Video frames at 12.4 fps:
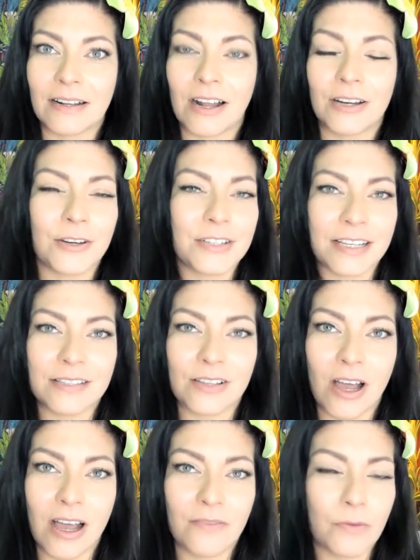on her days
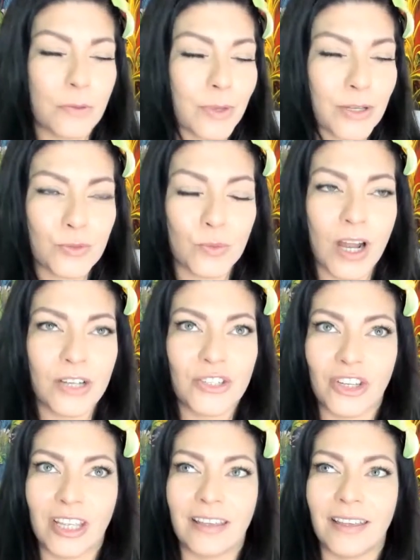off, we binge
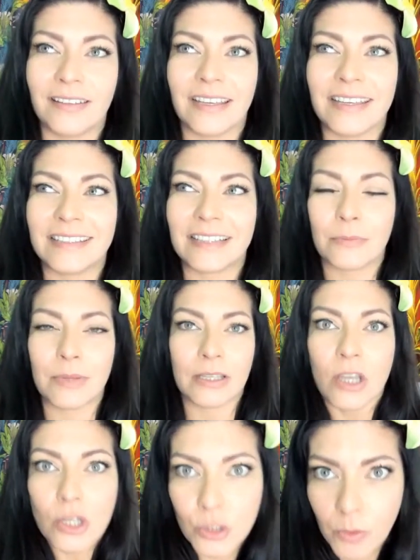watch it. Like, I'm like,
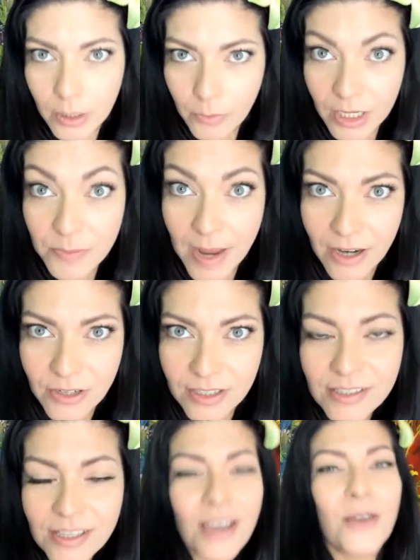do you want to watch
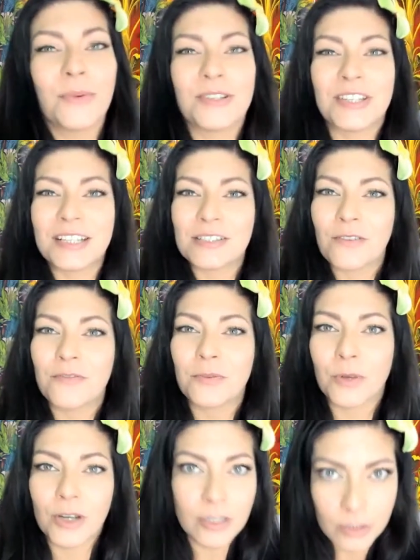Passions? When she gets home
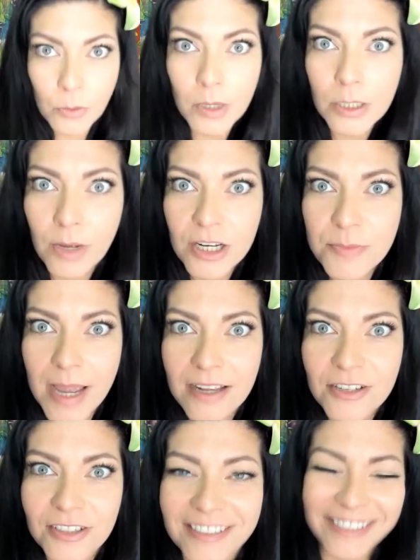from work, you want to watch
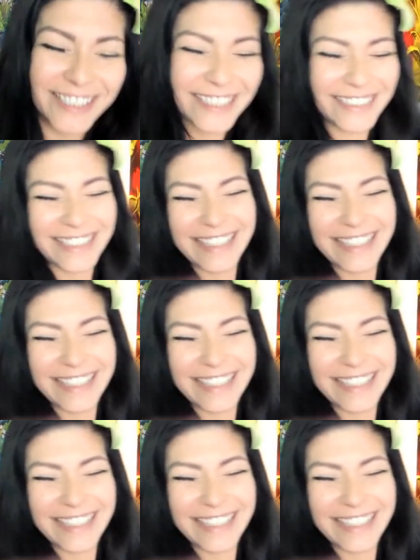Passions.